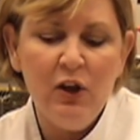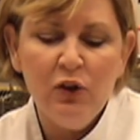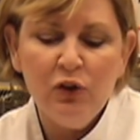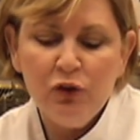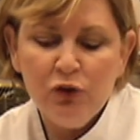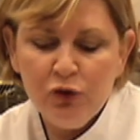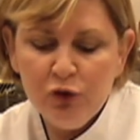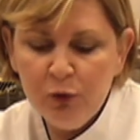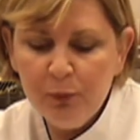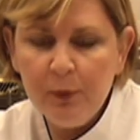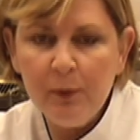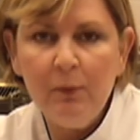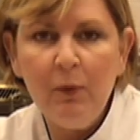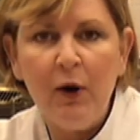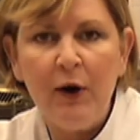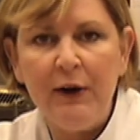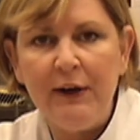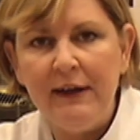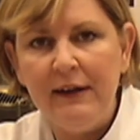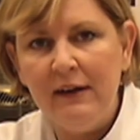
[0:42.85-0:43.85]

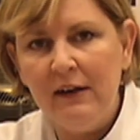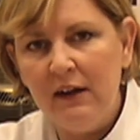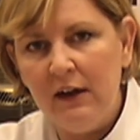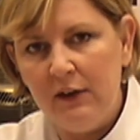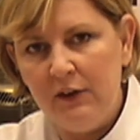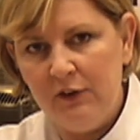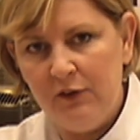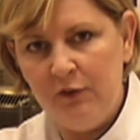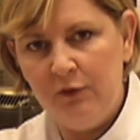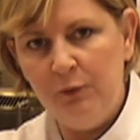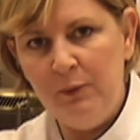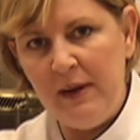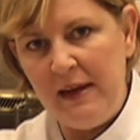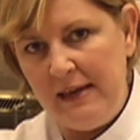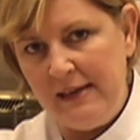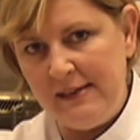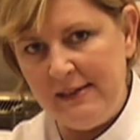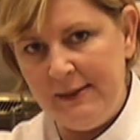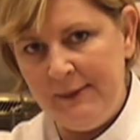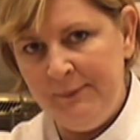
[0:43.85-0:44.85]
supermarket cuts of
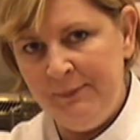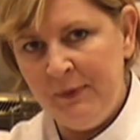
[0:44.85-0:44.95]
meat.